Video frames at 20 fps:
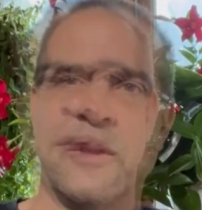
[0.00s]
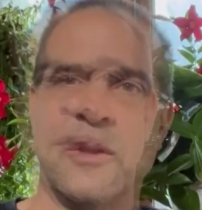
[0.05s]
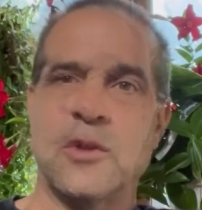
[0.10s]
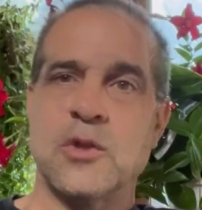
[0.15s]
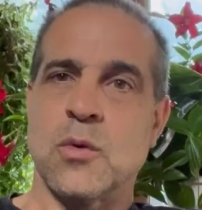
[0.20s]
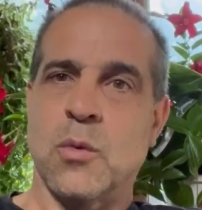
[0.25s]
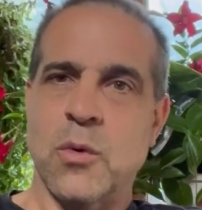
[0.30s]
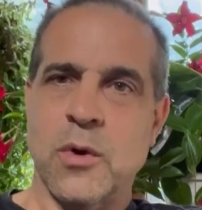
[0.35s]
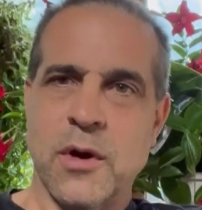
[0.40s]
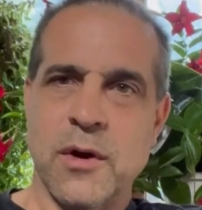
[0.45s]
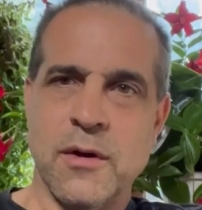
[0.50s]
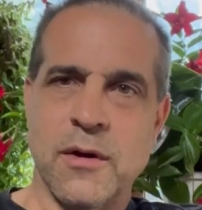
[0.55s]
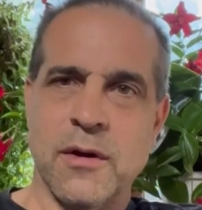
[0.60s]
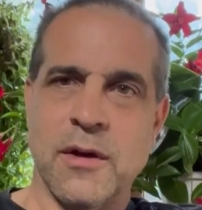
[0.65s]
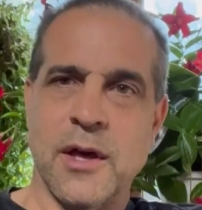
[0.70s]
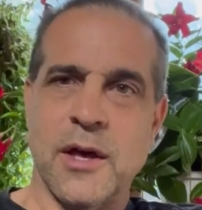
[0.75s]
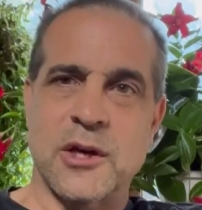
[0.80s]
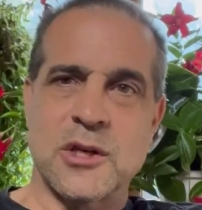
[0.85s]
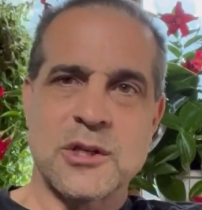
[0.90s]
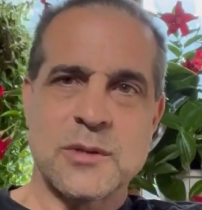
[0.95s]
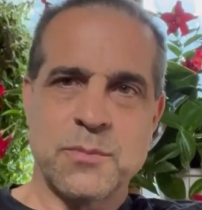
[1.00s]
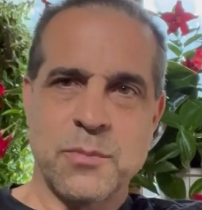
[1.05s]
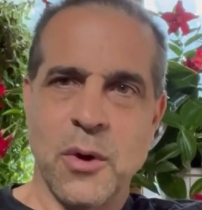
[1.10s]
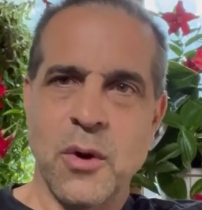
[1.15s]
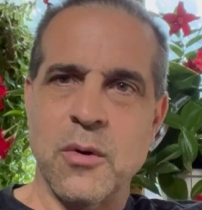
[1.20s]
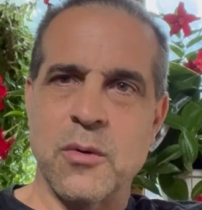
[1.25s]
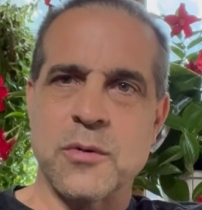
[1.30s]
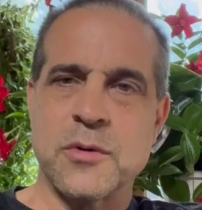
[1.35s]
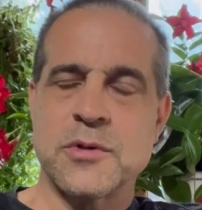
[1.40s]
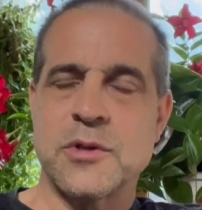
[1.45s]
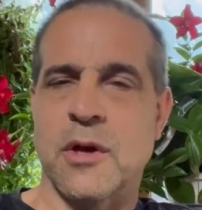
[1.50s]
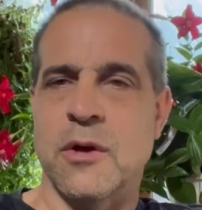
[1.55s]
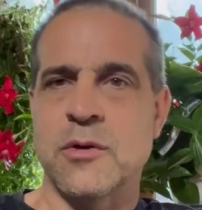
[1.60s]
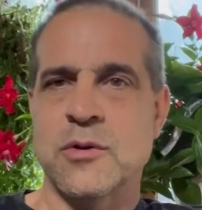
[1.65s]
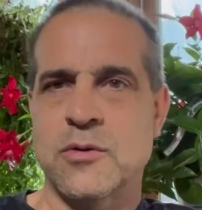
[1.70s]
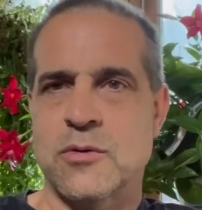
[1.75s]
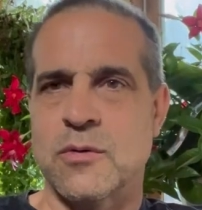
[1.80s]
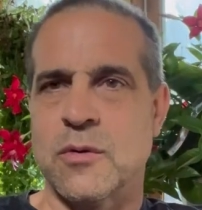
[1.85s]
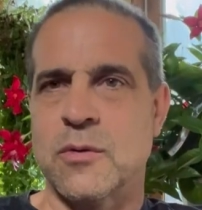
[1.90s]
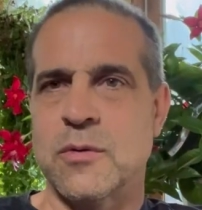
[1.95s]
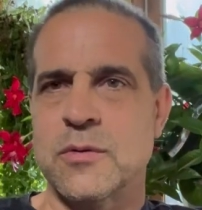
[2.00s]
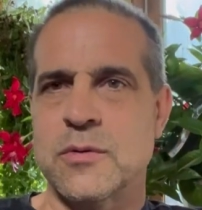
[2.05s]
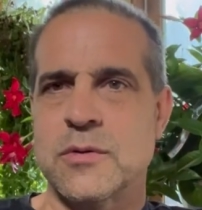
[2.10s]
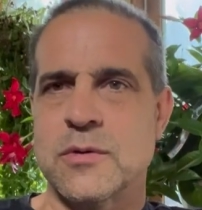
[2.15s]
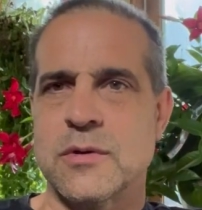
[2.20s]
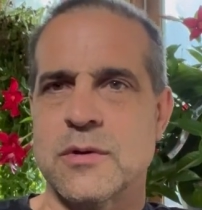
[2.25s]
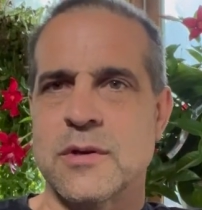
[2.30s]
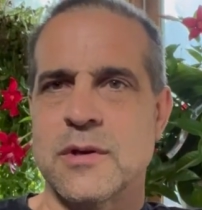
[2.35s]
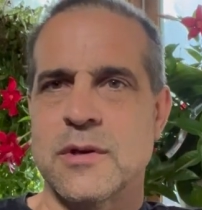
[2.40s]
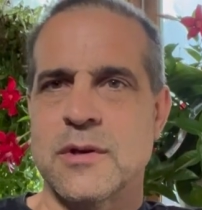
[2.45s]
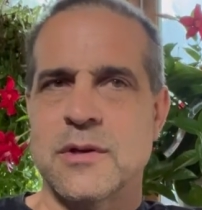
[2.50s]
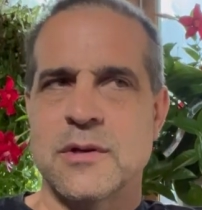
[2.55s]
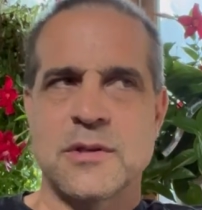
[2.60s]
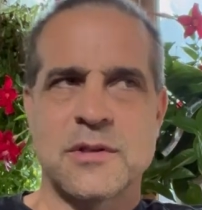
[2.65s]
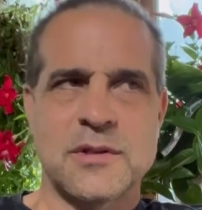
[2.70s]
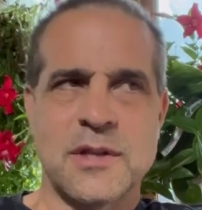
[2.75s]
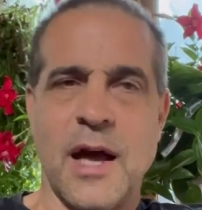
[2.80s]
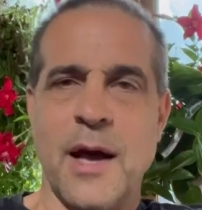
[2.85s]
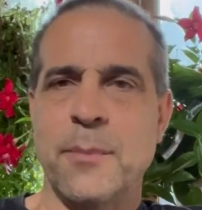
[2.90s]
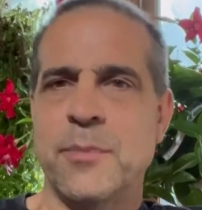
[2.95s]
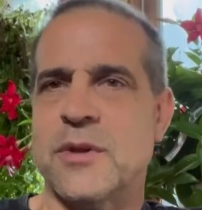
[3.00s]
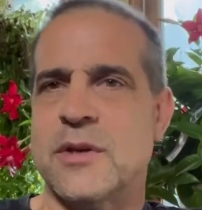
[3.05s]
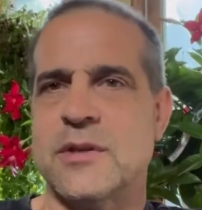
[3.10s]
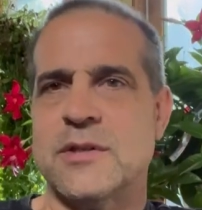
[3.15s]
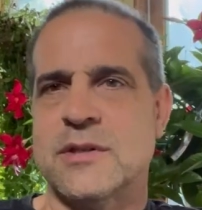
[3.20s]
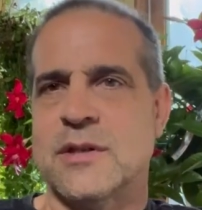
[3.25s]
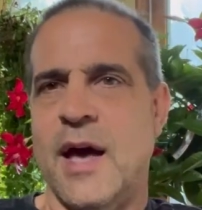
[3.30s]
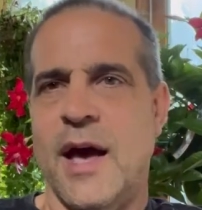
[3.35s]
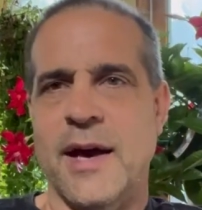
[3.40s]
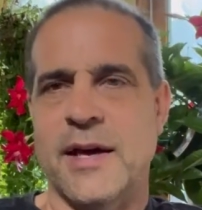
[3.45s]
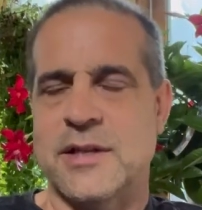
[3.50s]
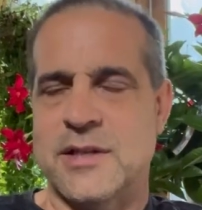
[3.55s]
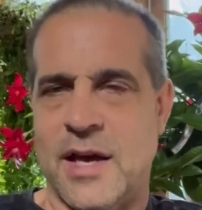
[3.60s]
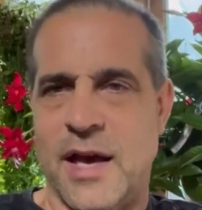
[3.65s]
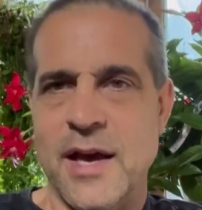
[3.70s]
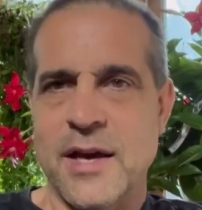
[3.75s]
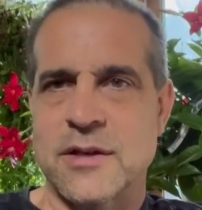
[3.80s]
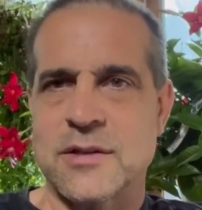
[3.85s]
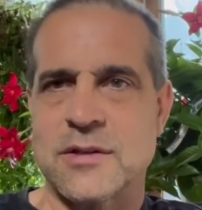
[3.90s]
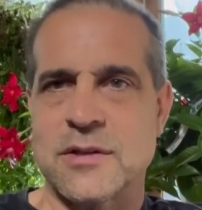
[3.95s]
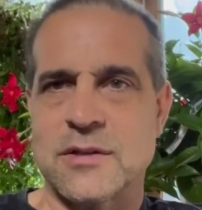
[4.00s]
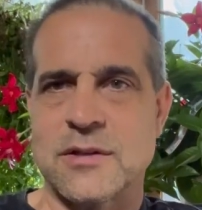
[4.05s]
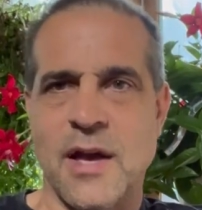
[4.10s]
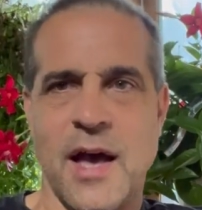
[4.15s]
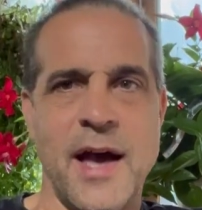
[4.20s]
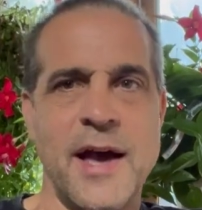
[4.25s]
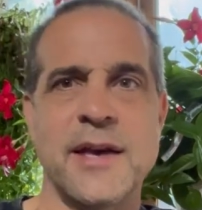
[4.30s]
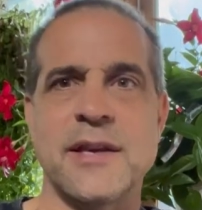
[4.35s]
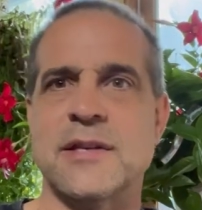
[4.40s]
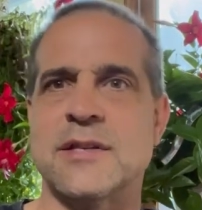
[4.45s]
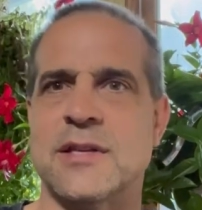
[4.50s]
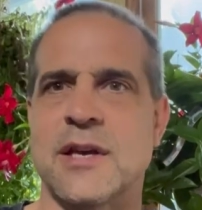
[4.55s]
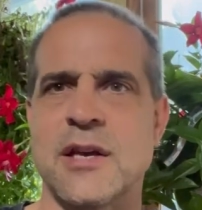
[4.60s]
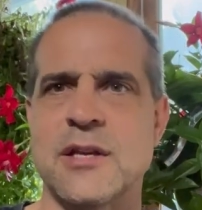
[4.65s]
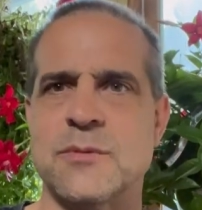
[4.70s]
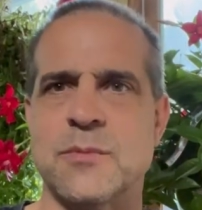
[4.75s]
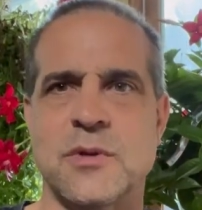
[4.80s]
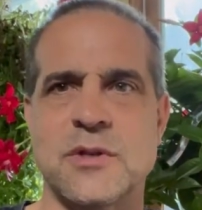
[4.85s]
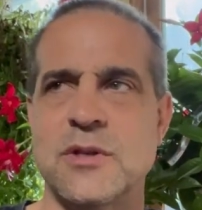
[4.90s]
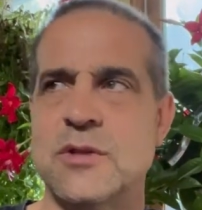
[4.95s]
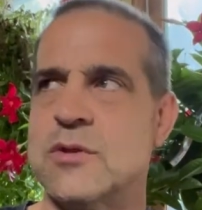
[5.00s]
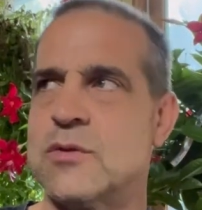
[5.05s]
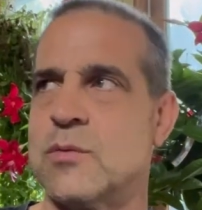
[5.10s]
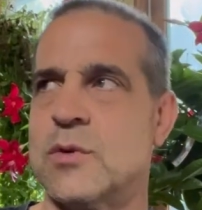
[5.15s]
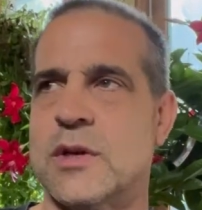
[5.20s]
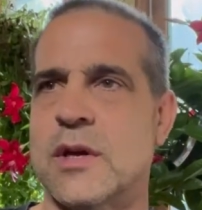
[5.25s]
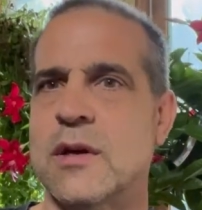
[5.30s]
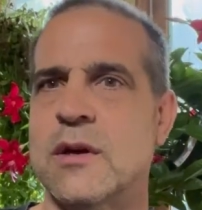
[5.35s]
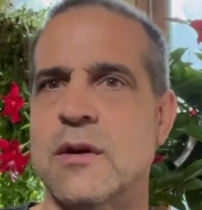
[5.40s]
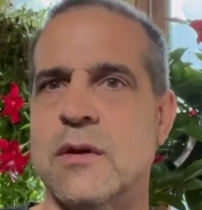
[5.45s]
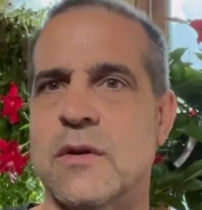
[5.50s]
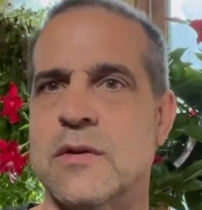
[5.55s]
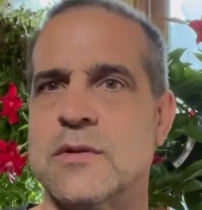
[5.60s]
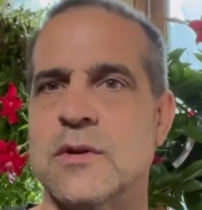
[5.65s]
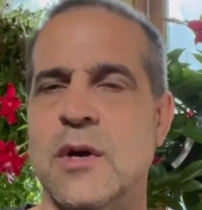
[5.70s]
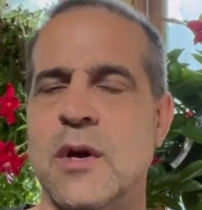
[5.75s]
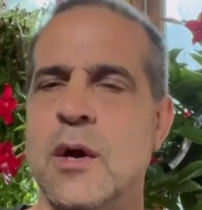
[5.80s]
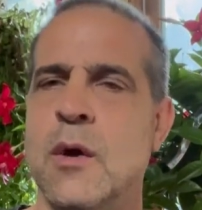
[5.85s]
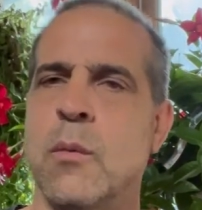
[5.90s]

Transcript: So we're here to expose the untruths, stop these high taxes, high assessments. This is ridiculous.